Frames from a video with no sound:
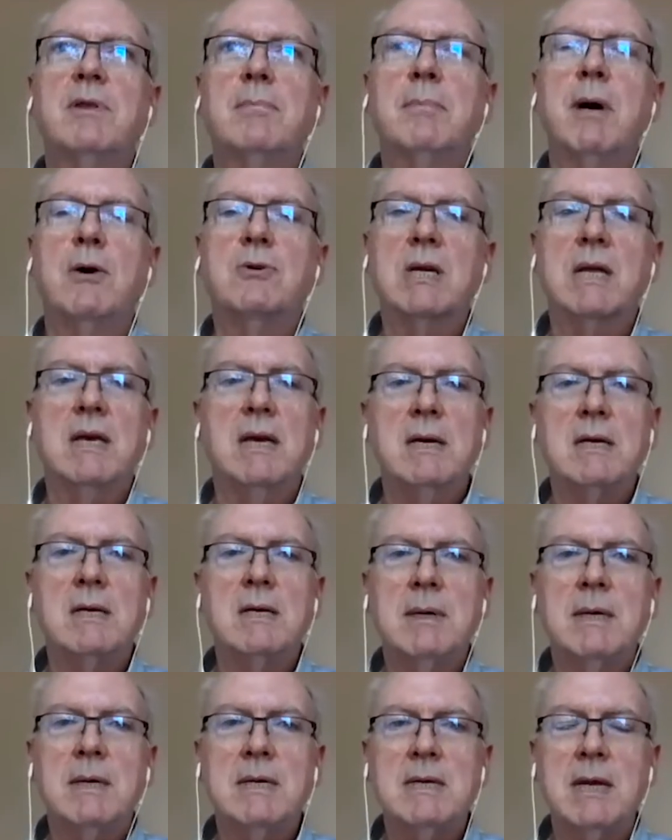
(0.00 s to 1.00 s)
the most
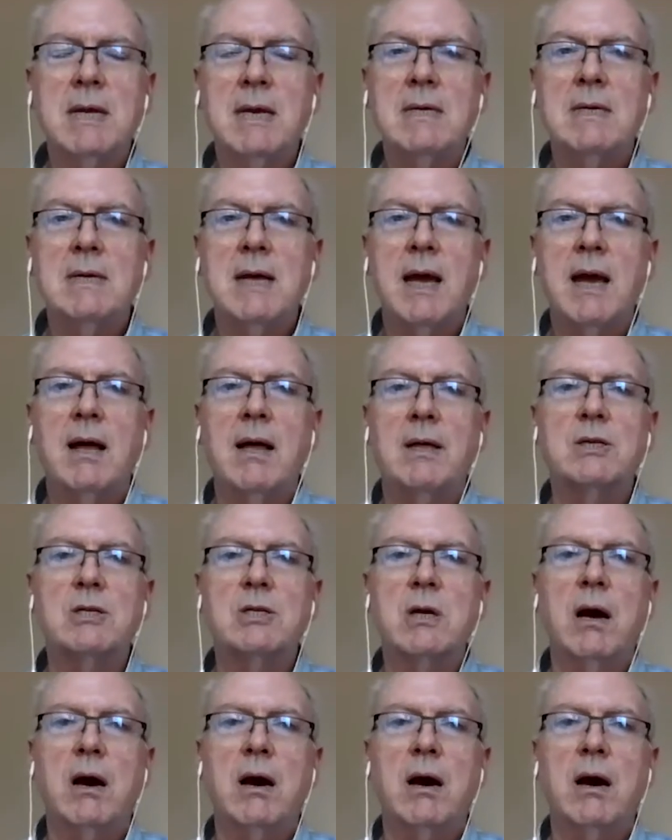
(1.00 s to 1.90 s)
intimate details